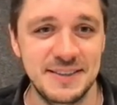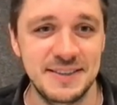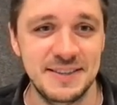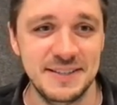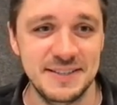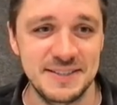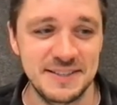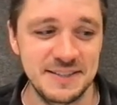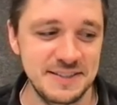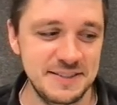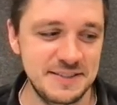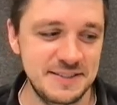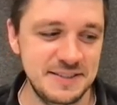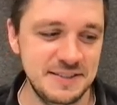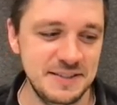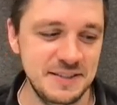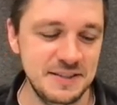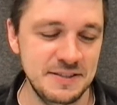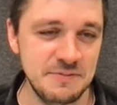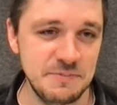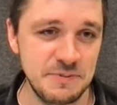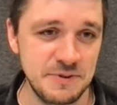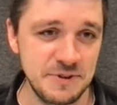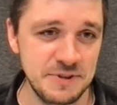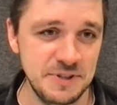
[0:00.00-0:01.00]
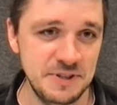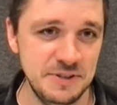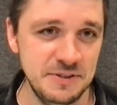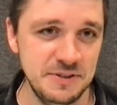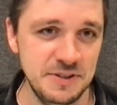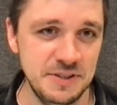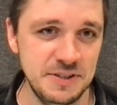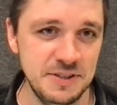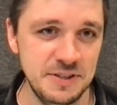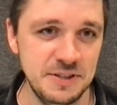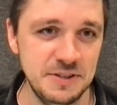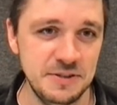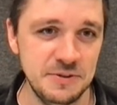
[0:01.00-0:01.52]
this is an
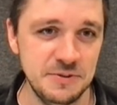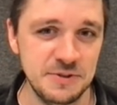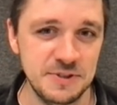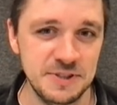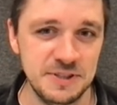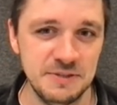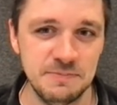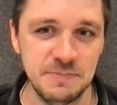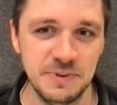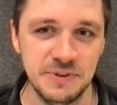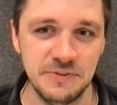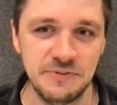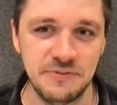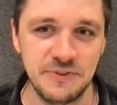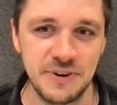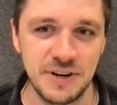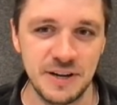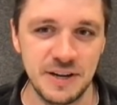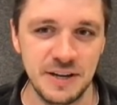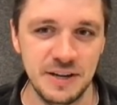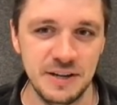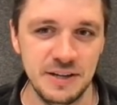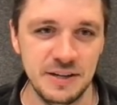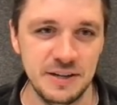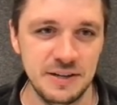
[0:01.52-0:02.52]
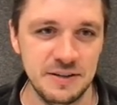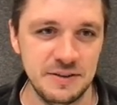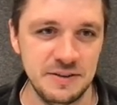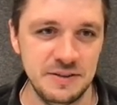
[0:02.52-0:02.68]
opportunity to simplify